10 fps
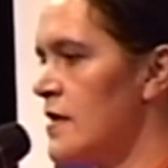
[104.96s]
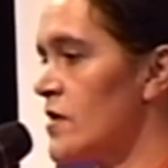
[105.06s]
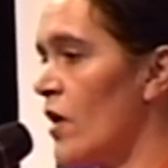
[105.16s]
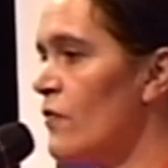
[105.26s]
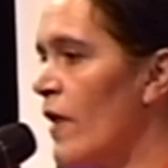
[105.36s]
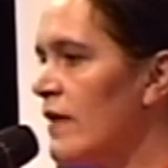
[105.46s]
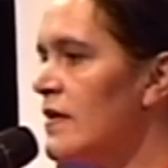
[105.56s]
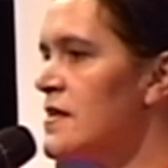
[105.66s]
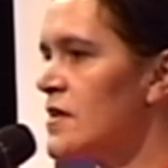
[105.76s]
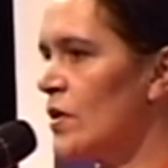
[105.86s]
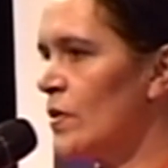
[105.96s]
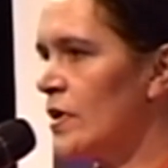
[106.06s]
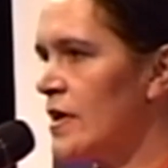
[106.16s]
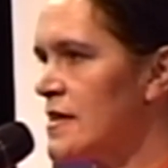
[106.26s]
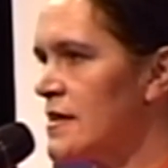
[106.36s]
So I rang the school
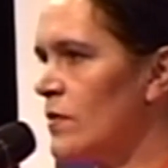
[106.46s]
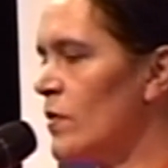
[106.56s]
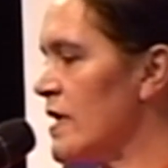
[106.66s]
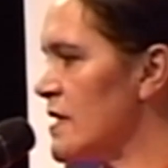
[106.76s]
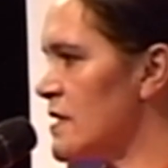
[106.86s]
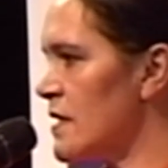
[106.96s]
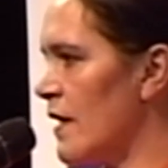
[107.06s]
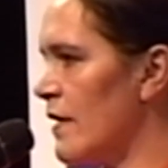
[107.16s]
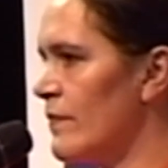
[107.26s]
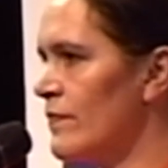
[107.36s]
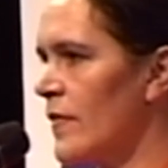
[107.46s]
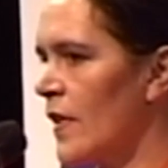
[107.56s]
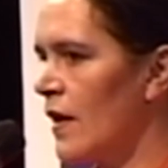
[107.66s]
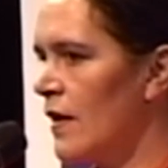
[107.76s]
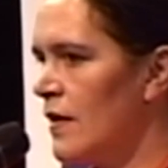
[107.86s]
and I said, "Where's
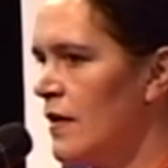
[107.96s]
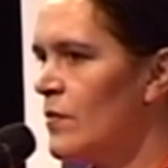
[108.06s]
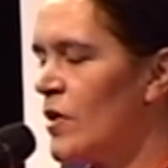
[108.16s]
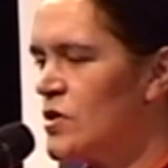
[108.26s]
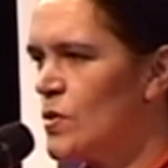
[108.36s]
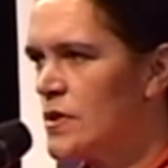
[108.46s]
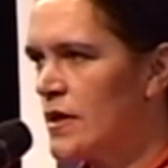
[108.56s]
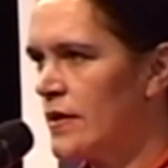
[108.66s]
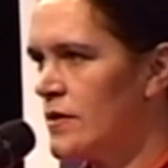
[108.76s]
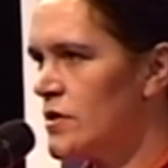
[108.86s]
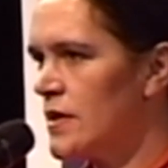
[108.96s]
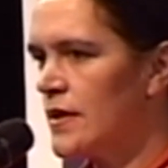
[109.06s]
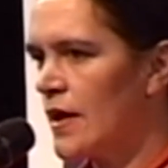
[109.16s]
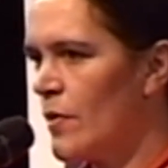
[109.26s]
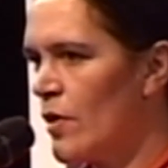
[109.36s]
my daughter? She
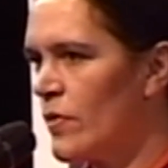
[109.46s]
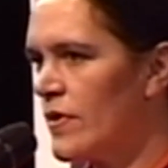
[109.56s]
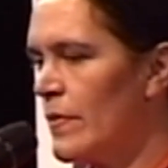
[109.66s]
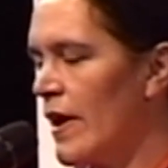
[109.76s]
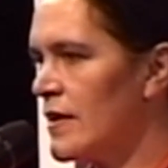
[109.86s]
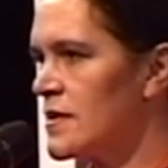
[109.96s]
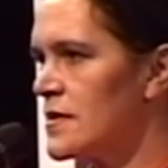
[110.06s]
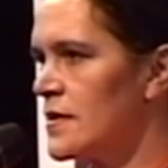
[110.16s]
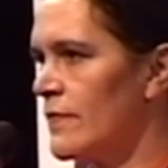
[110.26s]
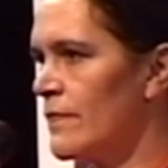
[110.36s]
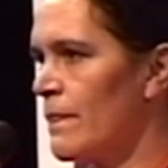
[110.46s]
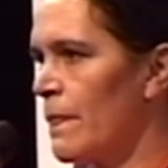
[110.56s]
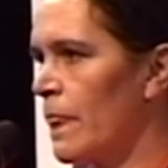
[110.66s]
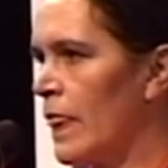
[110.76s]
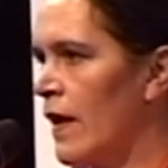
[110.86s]
didn't come home on the bus."
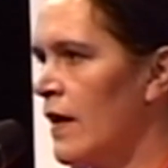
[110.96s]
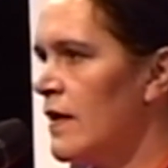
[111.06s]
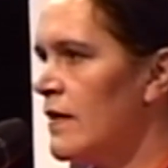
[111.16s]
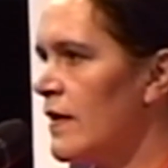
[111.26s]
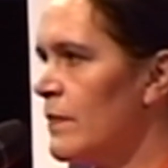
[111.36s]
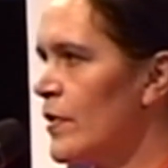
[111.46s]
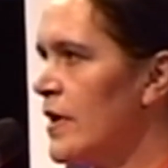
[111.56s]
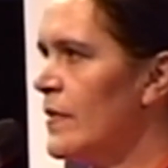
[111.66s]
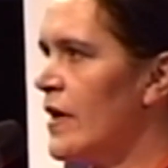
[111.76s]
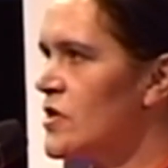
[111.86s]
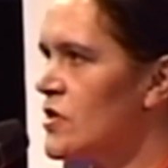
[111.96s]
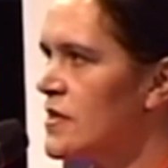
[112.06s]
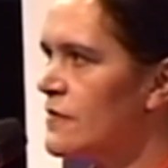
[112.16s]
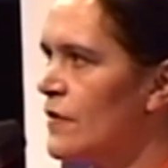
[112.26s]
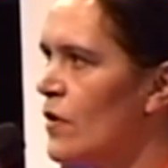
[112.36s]
They pretty much
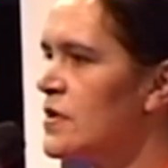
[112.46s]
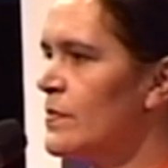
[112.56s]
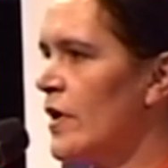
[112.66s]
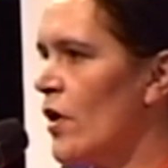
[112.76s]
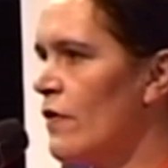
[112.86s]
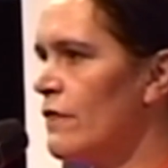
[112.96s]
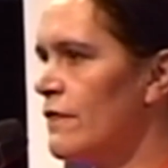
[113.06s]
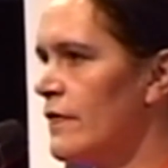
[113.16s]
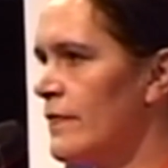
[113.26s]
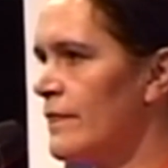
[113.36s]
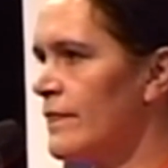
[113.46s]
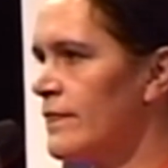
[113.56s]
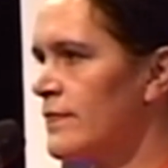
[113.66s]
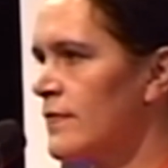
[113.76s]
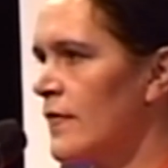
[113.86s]
just flogged me off
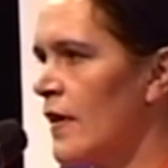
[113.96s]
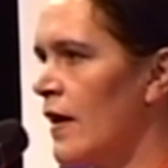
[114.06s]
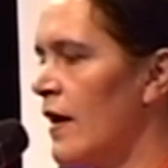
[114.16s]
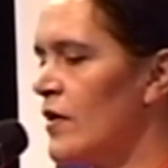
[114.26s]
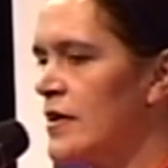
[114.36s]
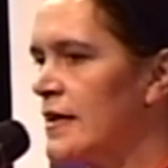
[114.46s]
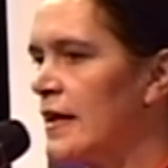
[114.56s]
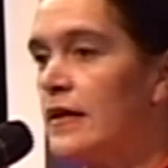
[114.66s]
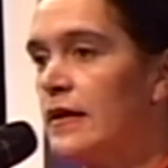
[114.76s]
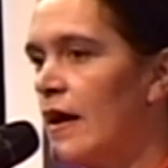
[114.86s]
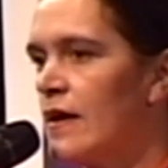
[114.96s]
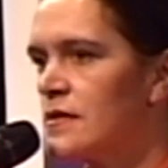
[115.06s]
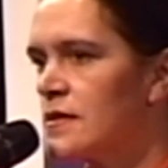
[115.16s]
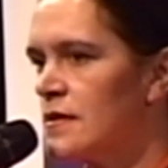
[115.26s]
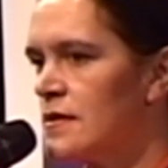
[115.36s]
and I didn't get any
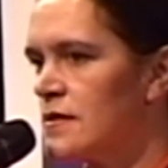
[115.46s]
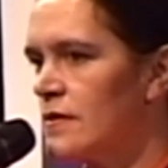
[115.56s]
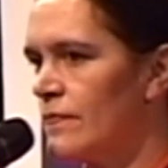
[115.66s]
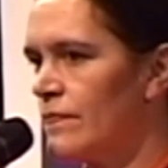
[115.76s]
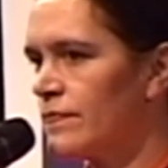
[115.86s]
answers.